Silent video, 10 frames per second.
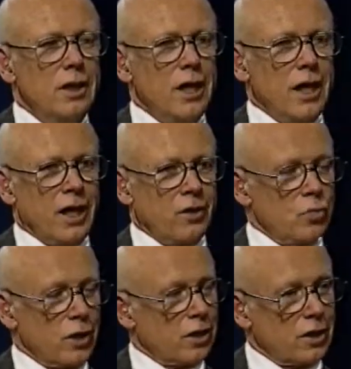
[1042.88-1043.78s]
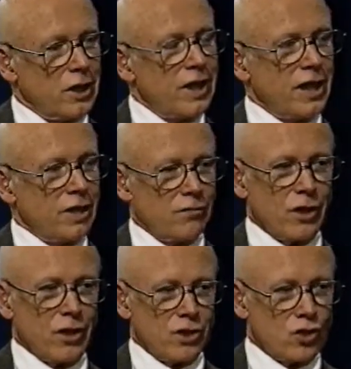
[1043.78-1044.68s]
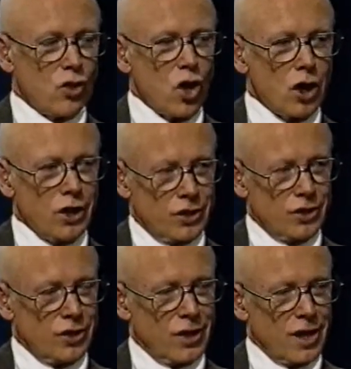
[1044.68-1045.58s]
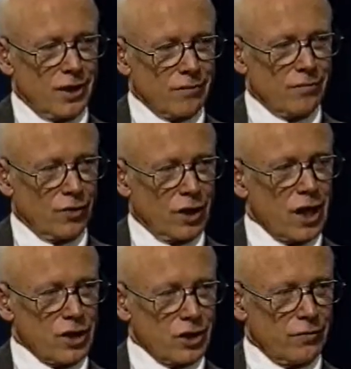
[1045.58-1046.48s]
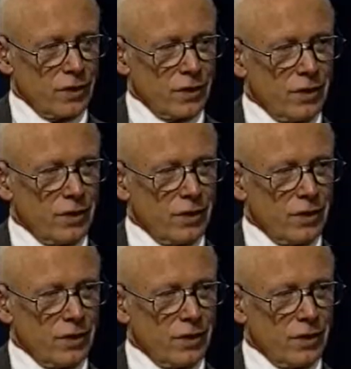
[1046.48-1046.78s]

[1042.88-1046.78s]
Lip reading: And we're clinging very strongly to that philosophy.